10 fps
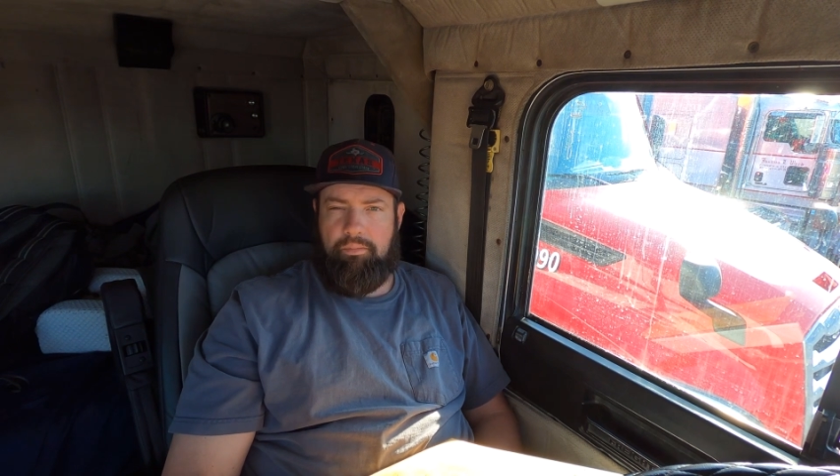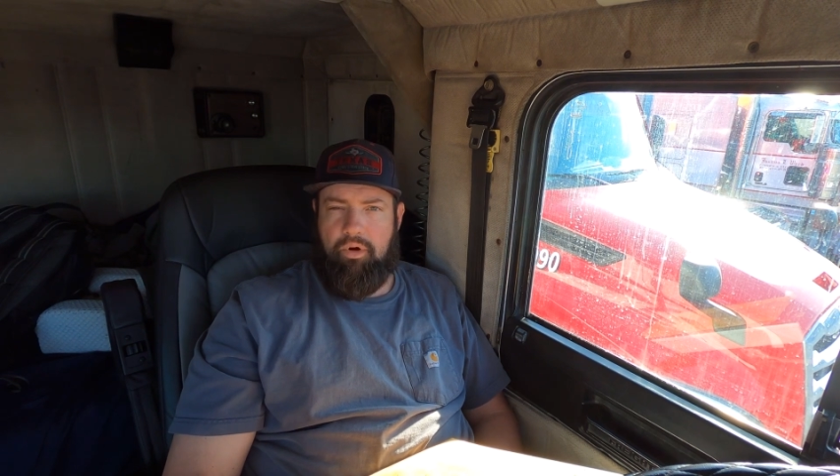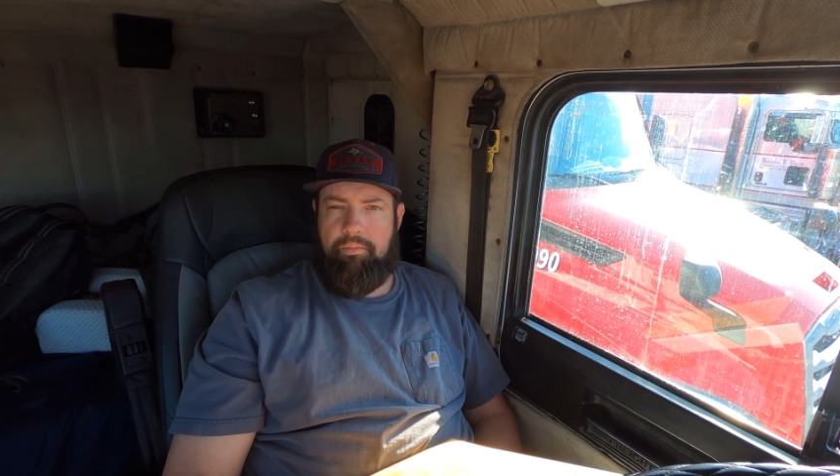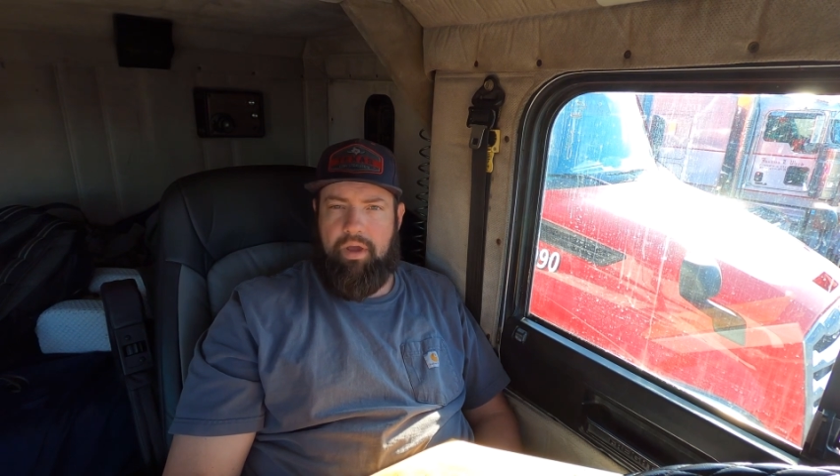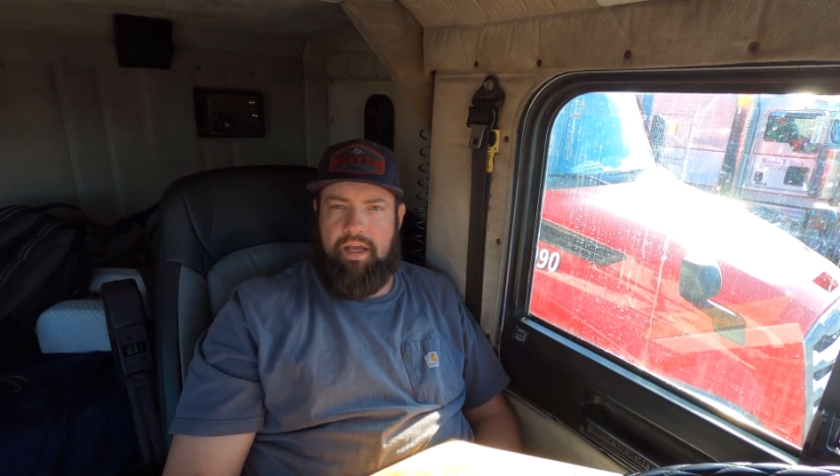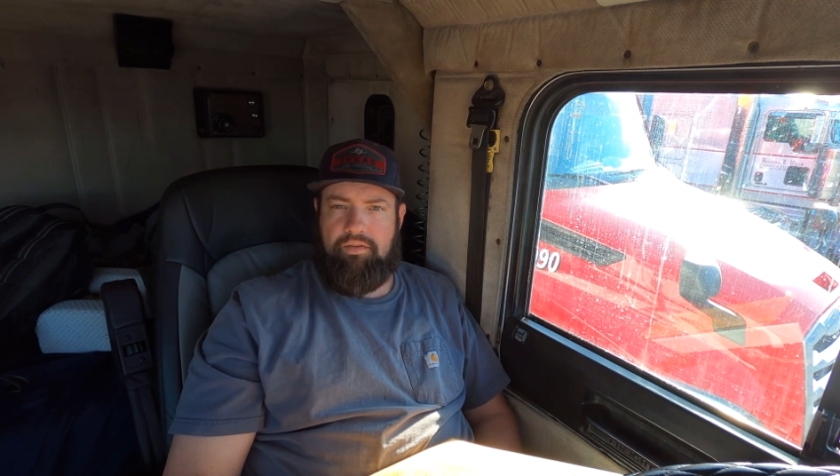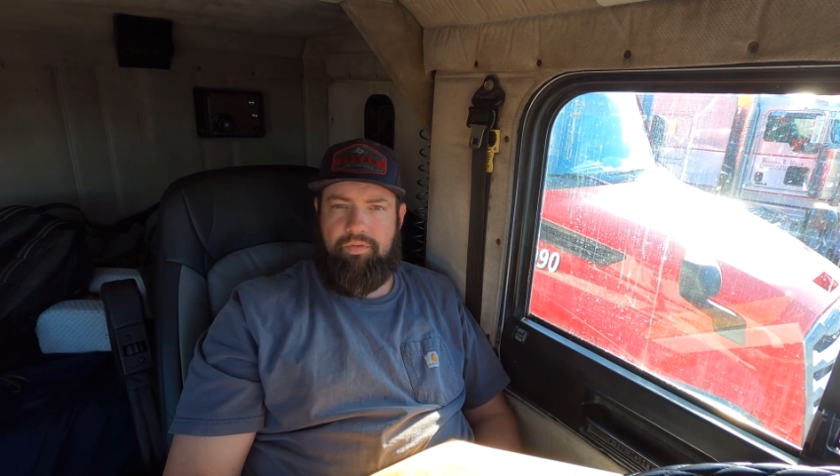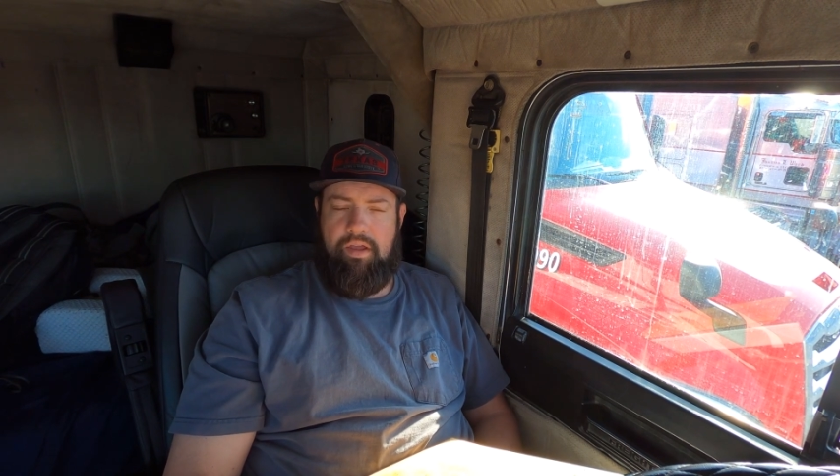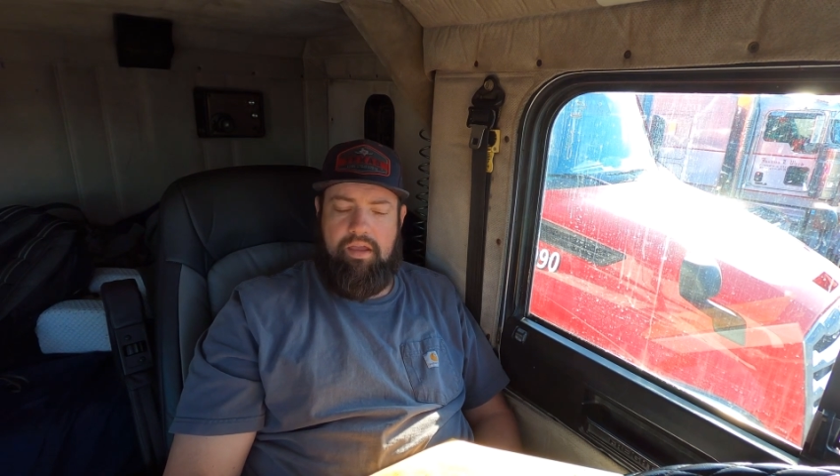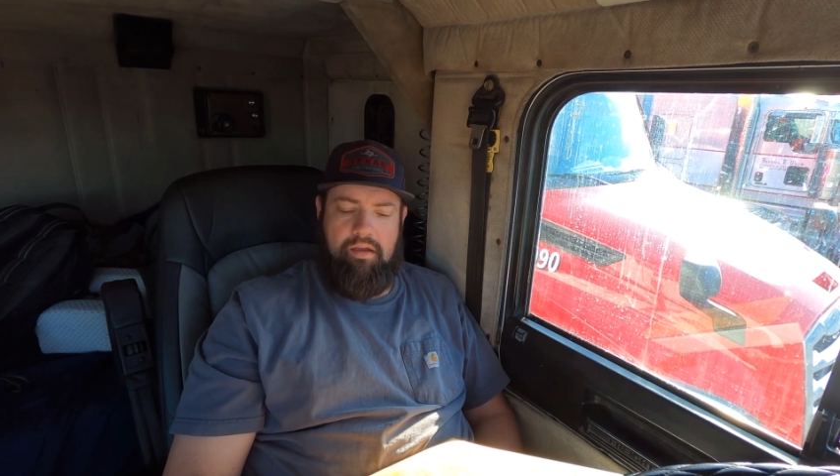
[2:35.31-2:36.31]
pre-pass
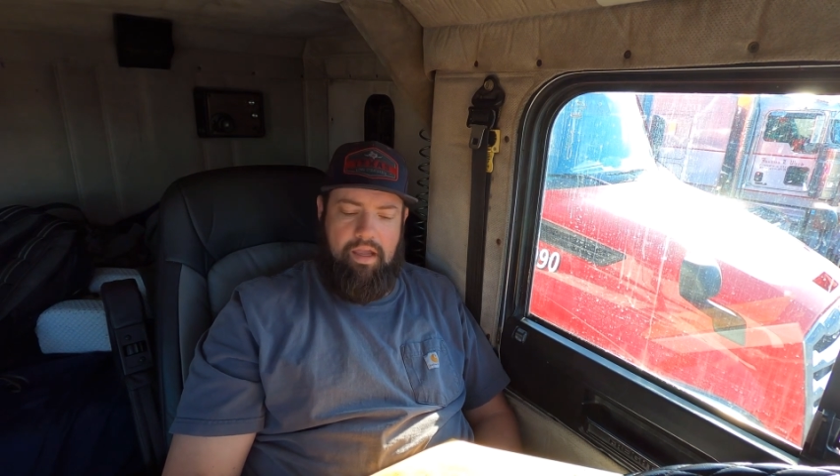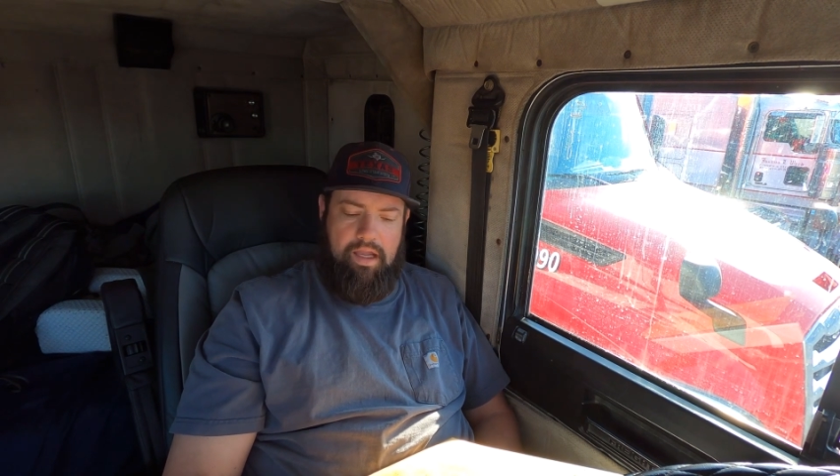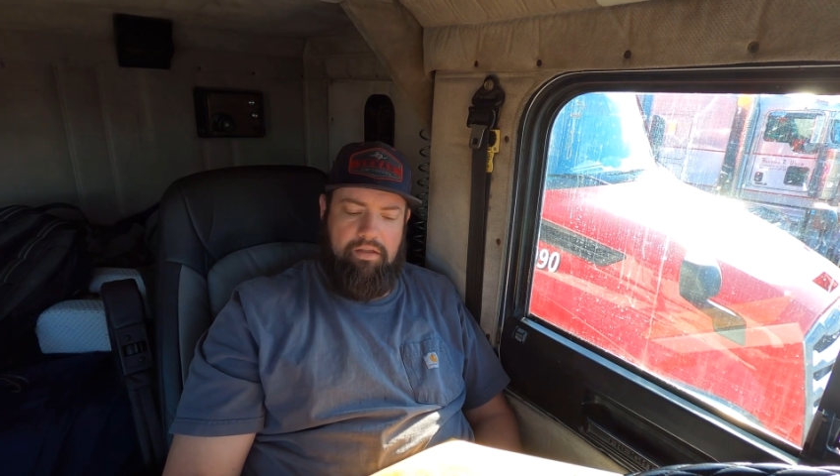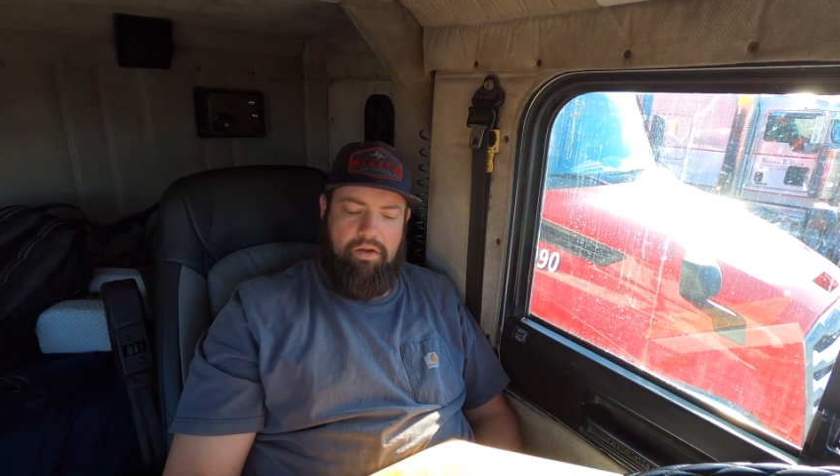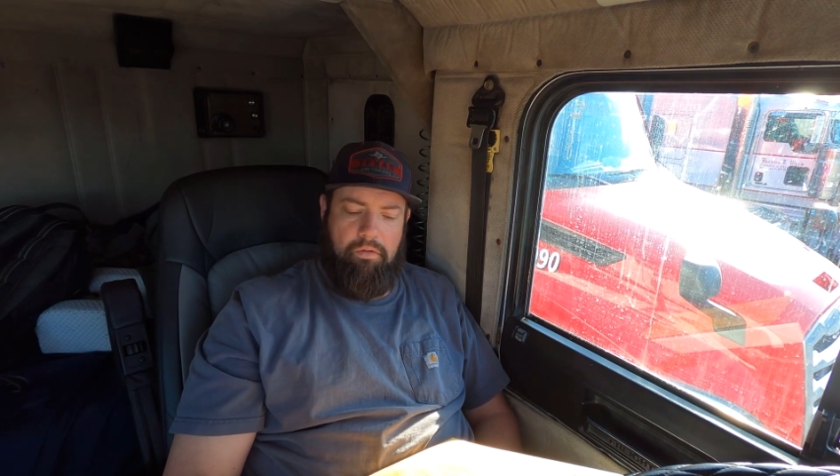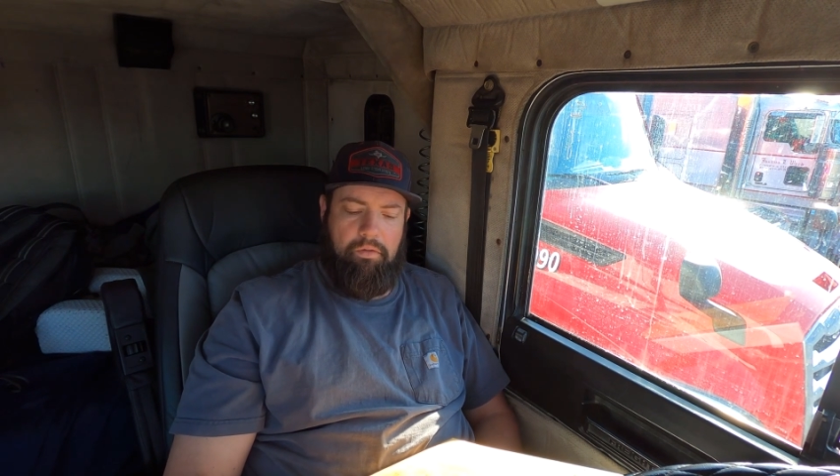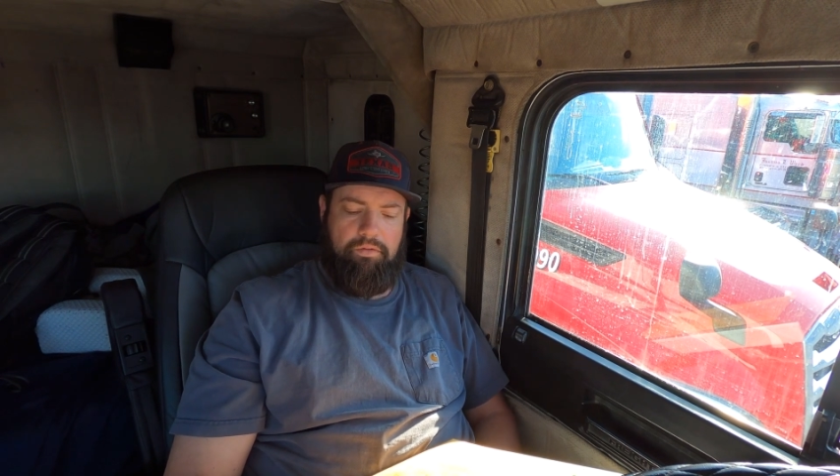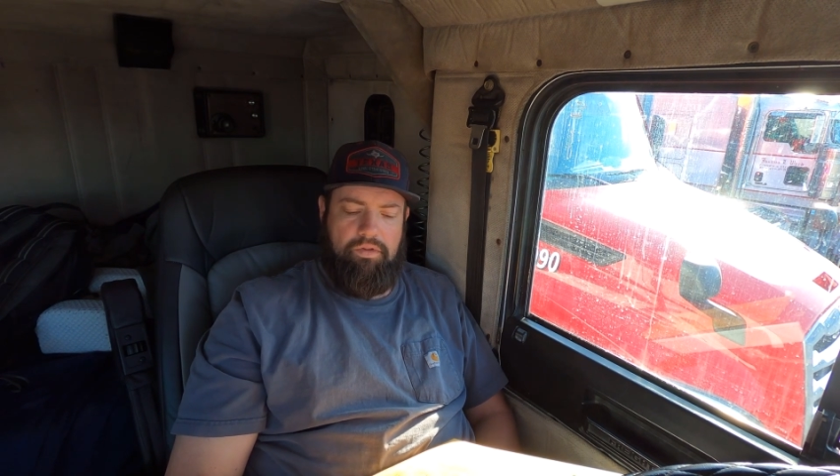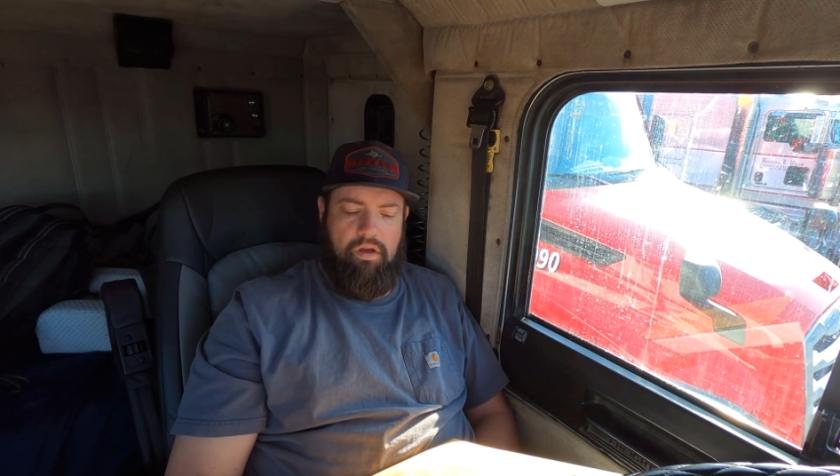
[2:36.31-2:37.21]
fee and tolls,